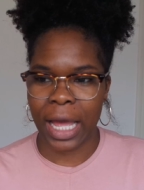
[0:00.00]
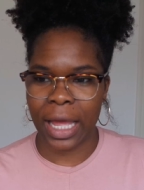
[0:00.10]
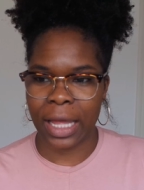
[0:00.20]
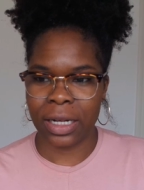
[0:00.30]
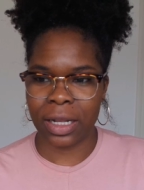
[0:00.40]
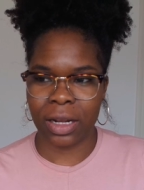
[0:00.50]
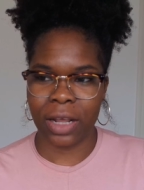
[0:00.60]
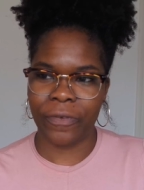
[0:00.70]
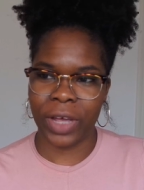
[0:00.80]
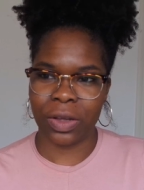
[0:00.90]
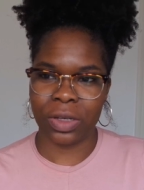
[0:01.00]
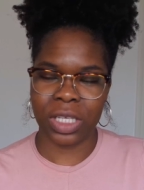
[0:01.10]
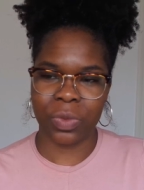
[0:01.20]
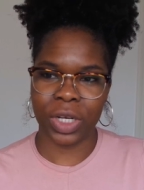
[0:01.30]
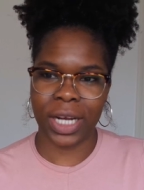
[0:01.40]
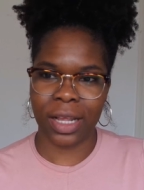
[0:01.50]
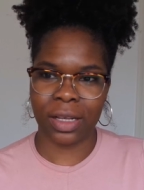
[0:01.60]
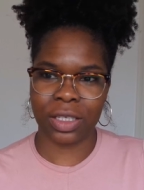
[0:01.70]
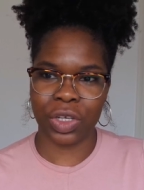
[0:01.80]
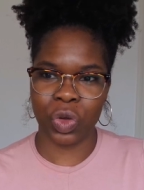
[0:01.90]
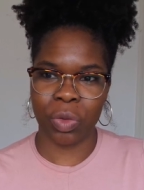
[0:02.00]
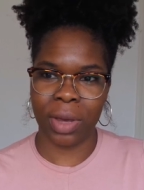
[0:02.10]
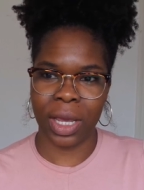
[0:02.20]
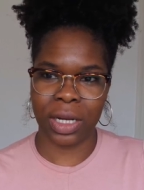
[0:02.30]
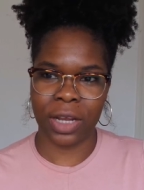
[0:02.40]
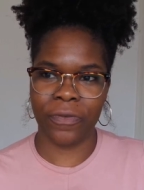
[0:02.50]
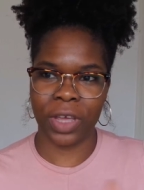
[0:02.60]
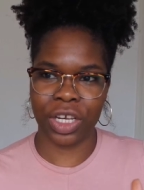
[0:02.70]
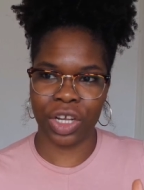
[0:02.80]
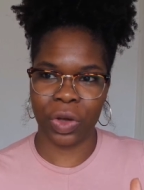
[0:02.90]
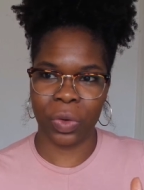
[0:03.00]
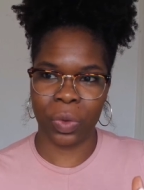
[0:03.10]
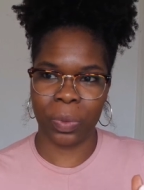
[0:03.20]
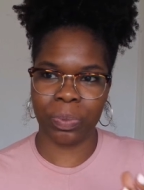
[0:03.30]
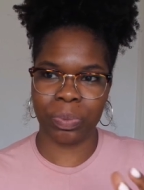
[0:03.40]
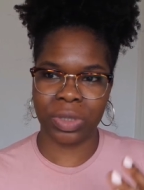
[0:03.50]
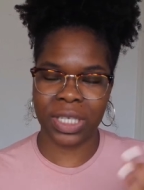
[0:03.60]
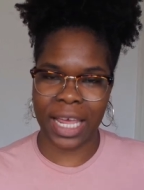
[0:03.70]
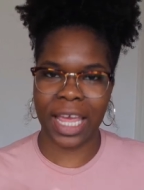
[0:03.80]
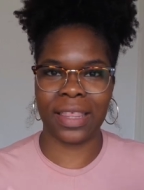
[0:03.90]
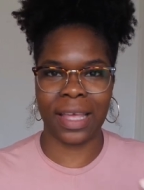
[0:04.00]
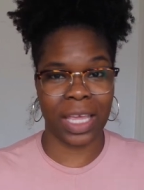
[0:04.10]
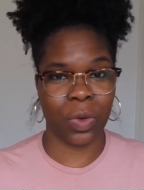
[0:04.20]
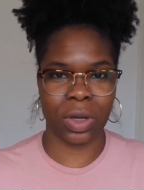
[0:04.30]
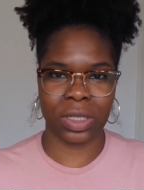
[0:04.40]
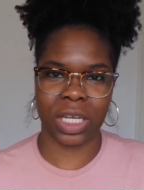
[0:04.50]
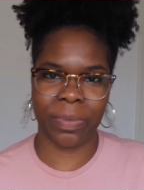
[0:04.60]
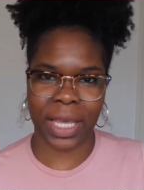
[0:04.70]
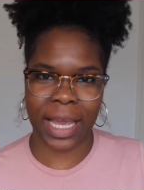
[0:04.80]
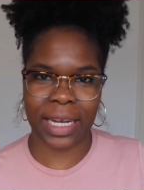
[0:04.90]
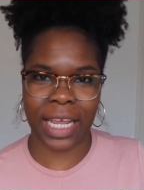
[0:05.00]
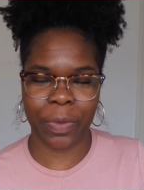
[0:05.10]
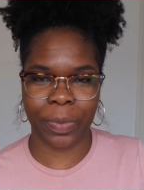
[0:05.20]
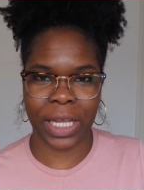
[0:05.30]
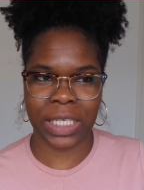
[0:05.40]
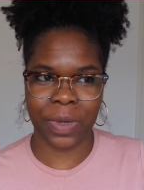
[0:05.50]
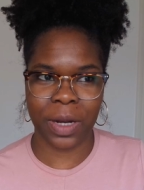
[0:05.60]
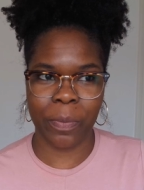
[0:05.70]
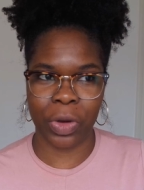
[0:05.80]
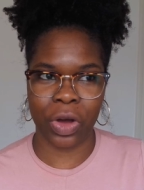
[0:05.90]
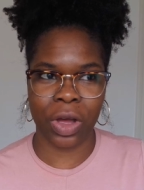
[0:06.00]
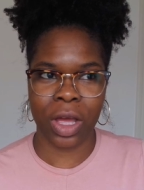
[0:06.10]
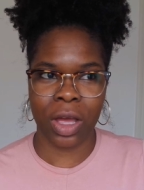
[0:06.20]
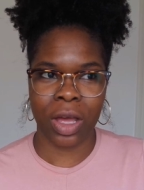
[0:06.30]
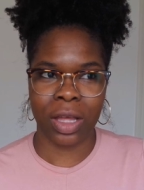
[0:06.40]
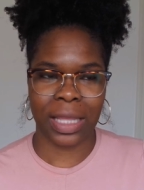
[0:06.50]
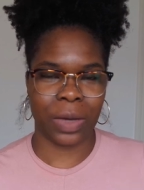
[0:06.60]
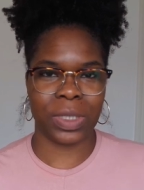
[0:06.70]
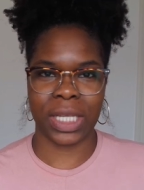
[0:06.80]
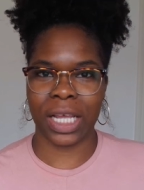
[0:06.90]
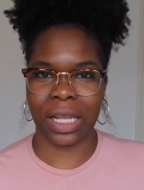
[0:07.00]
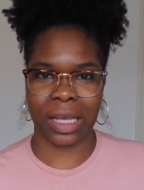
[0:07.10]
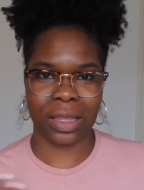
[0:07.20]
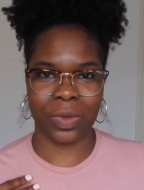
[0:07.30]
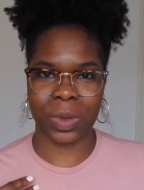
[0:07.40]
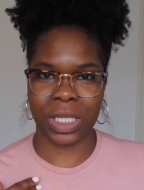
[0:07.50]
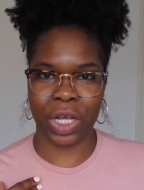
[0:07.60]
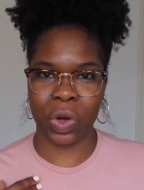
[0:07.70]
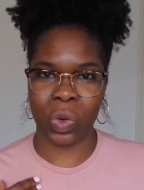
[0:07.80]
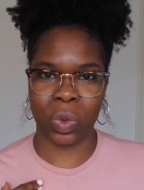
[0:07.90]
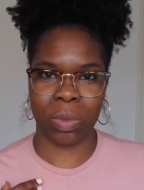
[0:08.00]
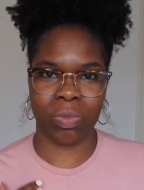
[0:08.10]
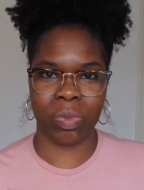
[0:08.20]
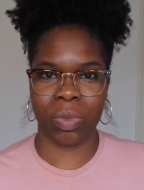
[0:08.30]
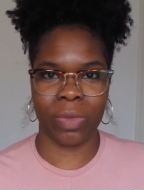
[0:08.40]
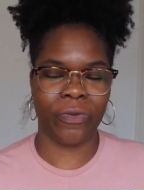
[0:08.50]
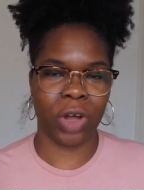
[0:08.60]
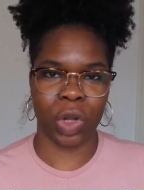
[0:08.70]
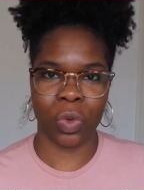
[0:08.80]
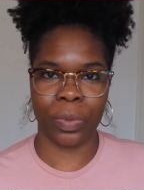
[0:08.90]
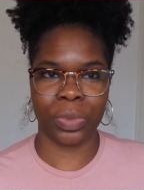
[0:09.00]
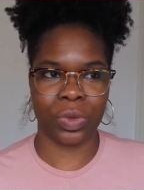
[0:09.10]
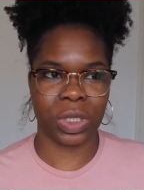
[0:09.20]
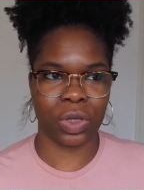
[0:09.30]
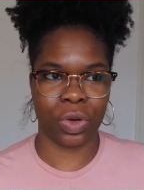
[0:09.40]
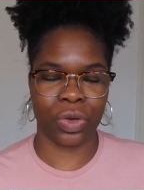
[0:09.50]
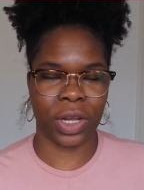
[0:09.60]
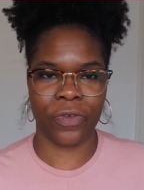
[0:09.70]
And then I found someone else who made a video saying that he was going to be getting a hip replacement, but that was it. Like there was no follow up, there was no other